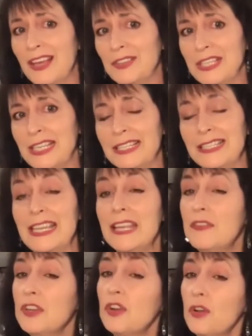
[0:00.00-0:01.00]
Chaldeans, and
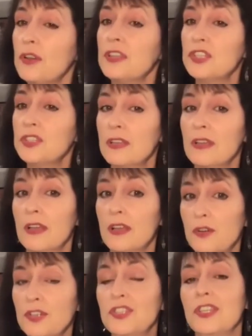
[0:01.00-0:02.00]
even Kurdish
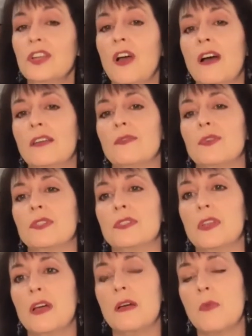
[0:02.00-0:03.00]
Christian
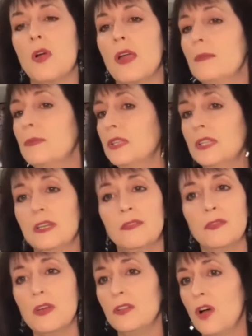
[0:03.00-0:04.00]
converts are able to
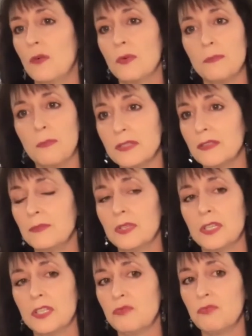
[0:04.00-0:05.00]
live along with Muslims
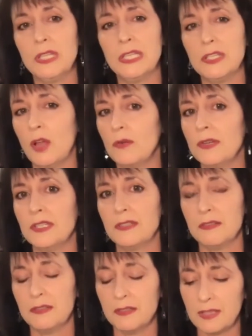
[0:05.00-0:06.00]
in a really tolerant
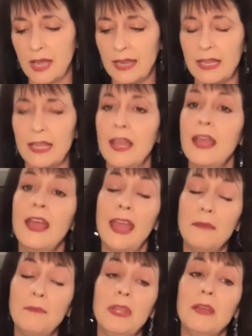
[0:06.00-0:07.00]
society
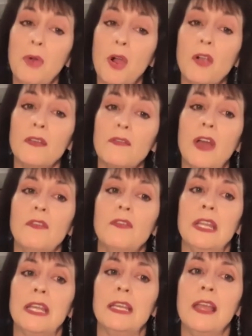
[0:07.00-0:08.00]
and be a part of
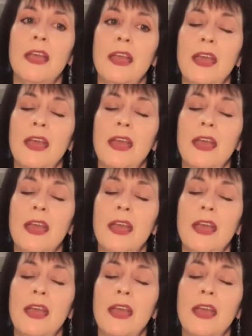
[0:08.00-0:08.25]
governing.